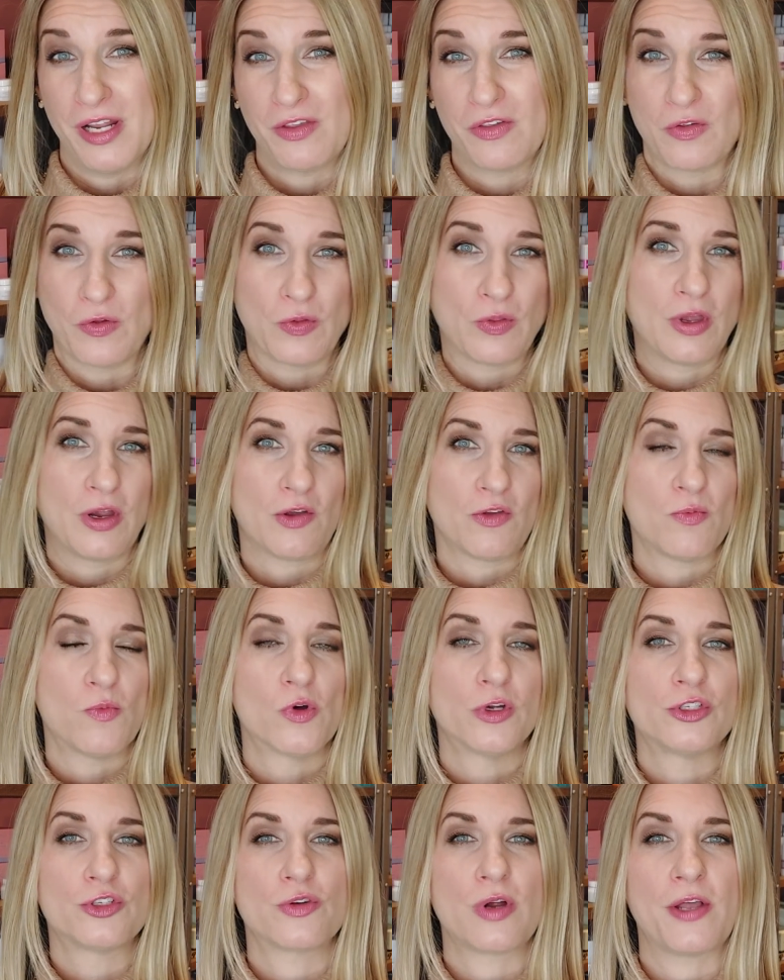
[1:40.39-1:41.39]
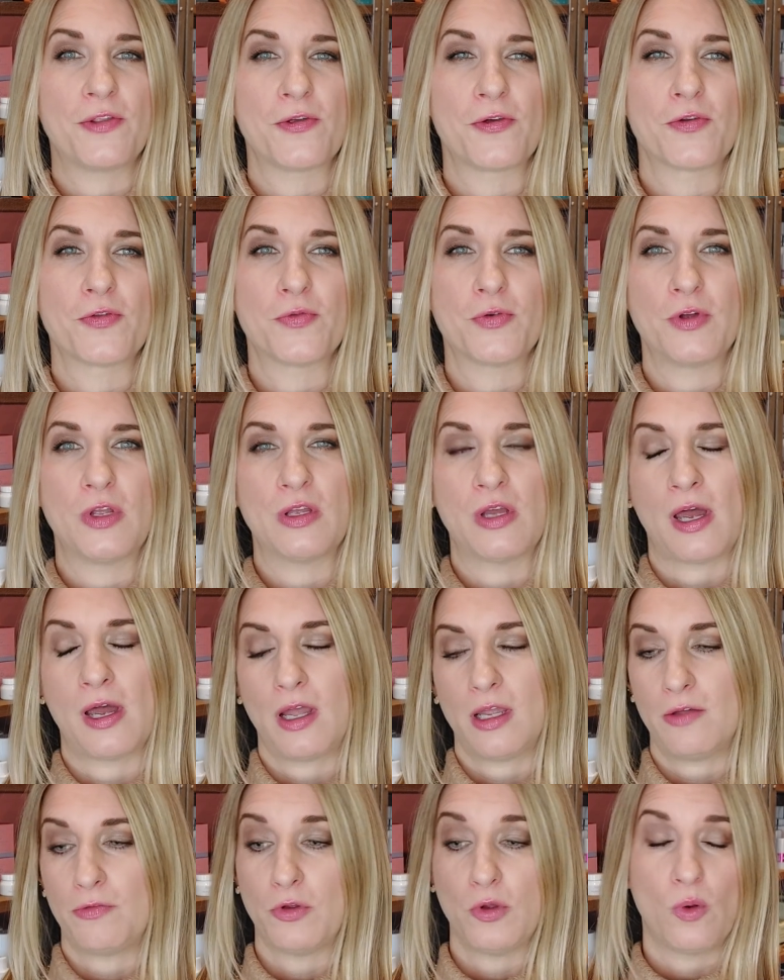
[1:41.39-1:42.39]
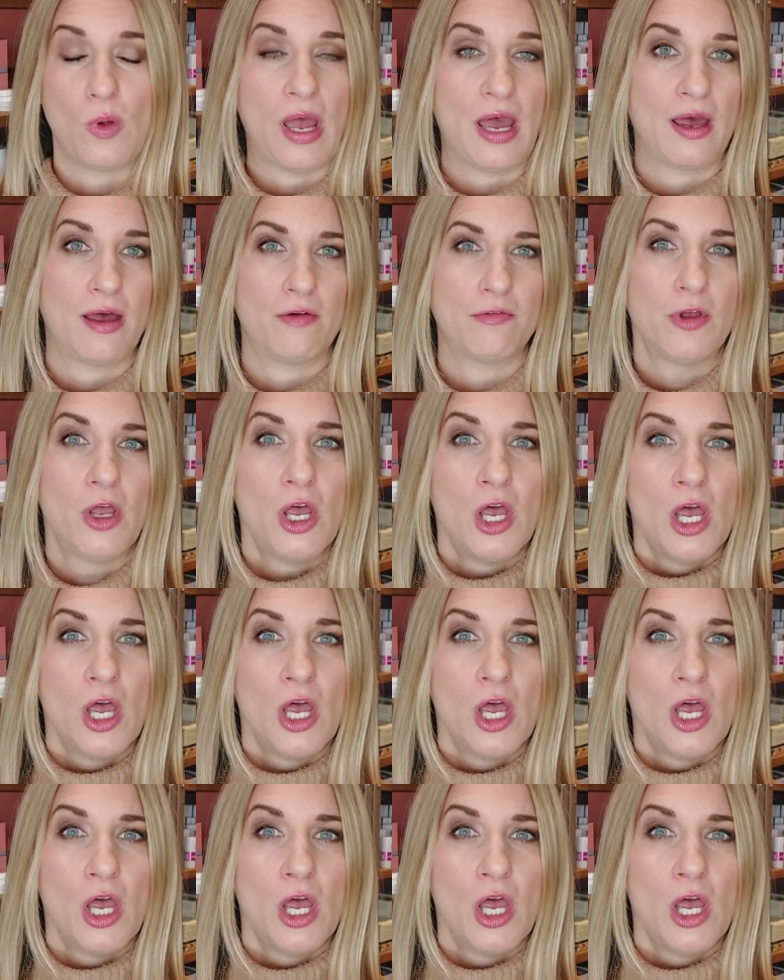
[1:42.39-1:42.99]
So there's moisturizers if you have